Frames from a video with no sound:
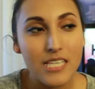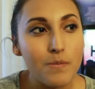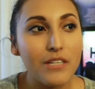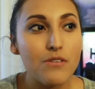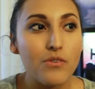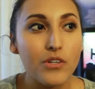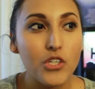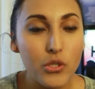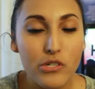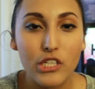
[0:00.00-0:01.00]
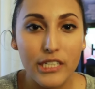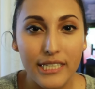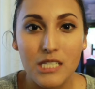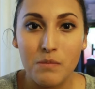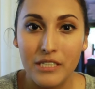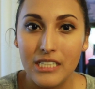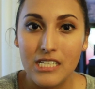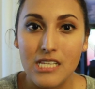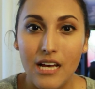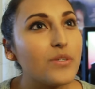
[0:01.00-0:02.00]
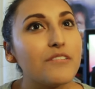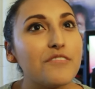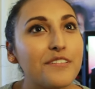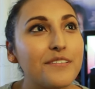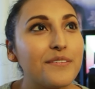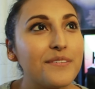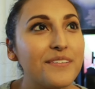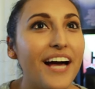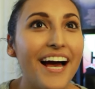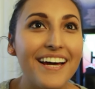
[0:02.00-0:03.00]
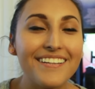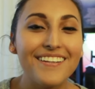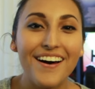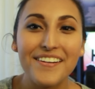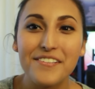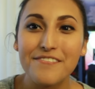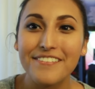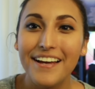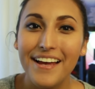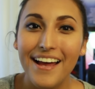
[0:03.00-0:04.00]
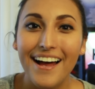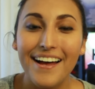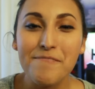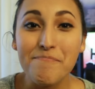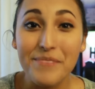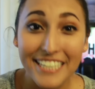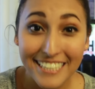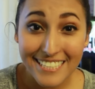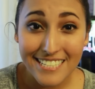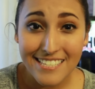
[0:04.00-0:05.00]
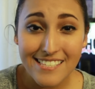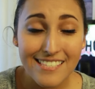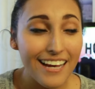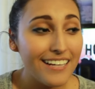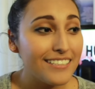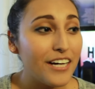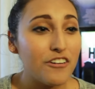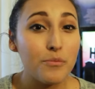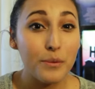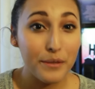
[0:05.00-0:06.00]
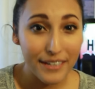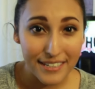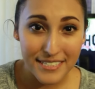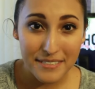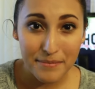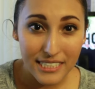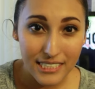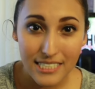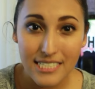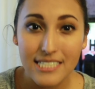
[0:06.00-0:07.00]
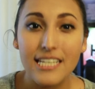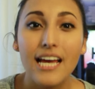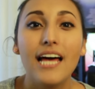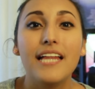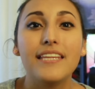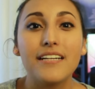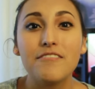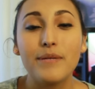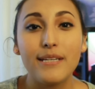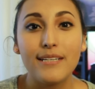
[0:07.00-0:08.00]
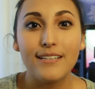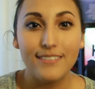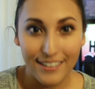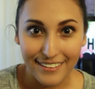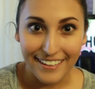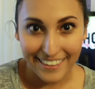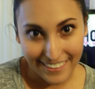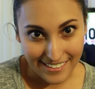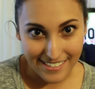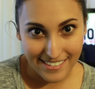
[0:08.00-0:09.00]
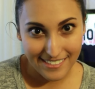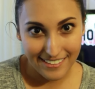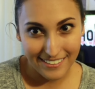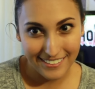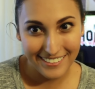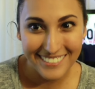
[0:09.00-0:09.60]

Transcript: It's been a huge learning experience. We've had a lot of meetings, a lot of production meetings that have been a lot like this.